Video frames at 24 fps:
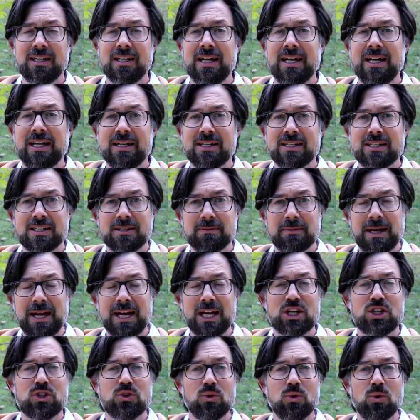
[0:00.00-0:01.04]
and some
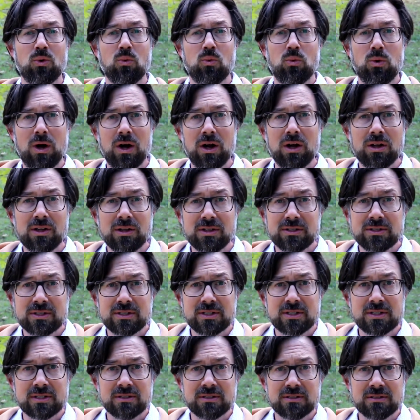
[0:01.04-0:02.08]
actual
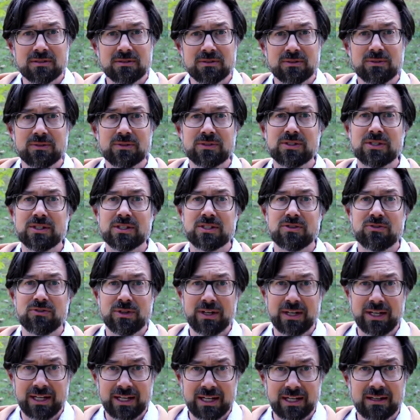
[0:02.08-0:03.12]
walls, which is
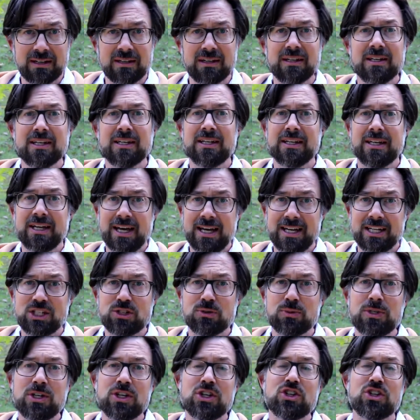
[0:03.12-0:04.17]
really nice
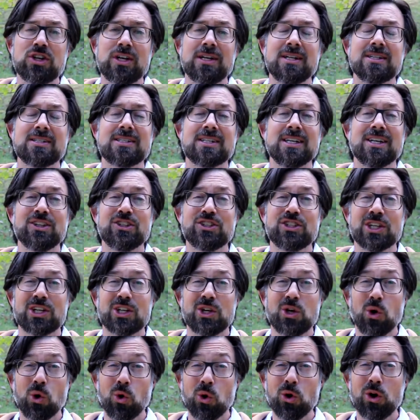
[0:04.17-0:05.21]
when you're trying to sell
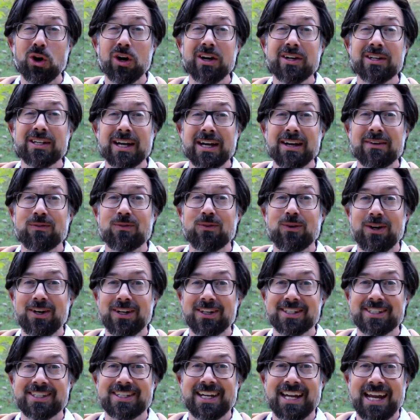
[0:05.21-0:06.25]
decor, to have
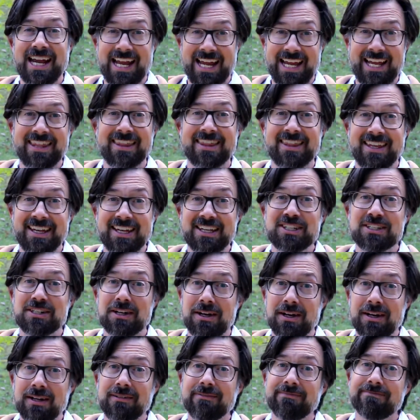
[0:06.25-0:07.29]
walls to hang things
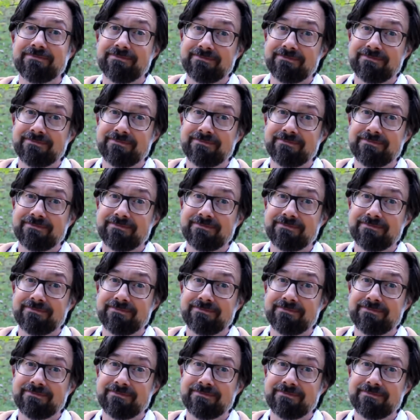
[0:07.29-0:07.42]
on.